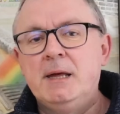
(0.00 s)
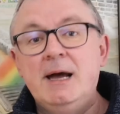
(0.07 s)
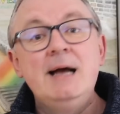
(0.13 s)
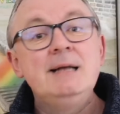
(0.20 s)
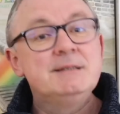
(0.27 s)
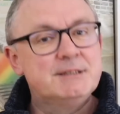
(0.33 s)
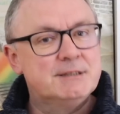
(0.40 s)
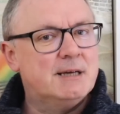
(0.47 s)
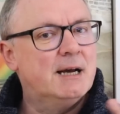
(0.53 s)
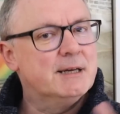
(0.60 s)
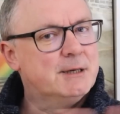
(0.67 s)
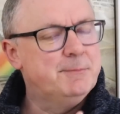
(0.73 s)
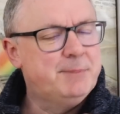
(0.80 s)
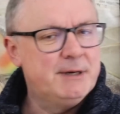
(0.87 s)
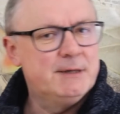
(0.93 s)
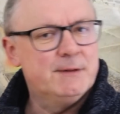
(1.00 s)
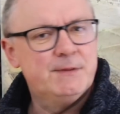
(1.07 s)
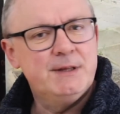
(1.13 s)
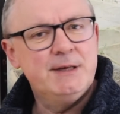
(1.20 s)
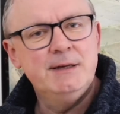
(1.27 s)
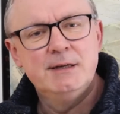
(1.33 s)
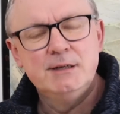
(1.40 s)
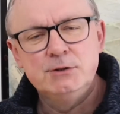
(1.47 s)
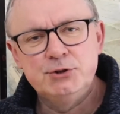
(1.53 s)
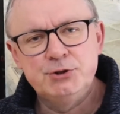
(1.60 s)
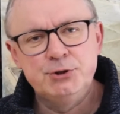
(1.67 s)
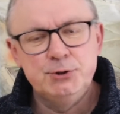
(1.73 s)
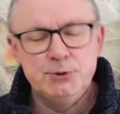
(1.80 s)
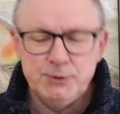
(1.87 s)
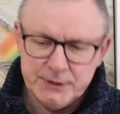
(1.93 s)
Hence, I compared the
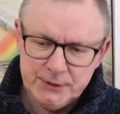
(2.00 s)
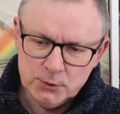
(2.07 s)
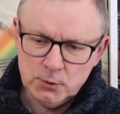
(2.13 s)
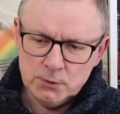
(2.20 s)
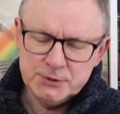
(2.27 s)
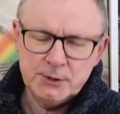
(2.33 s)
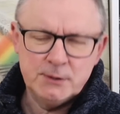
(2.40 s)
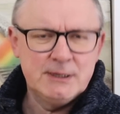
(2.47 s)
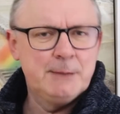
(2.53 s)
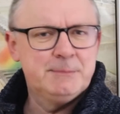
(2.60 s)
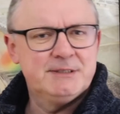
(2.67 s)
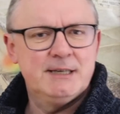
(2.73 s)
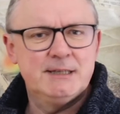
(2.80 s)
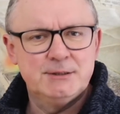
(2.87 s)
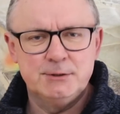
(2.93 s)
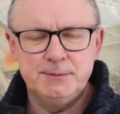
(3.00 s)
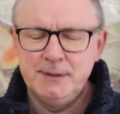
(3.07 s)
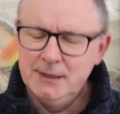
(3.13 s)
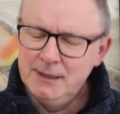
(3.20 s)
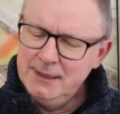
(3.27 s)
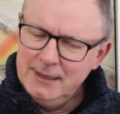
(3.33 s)
two, the Audiolab setup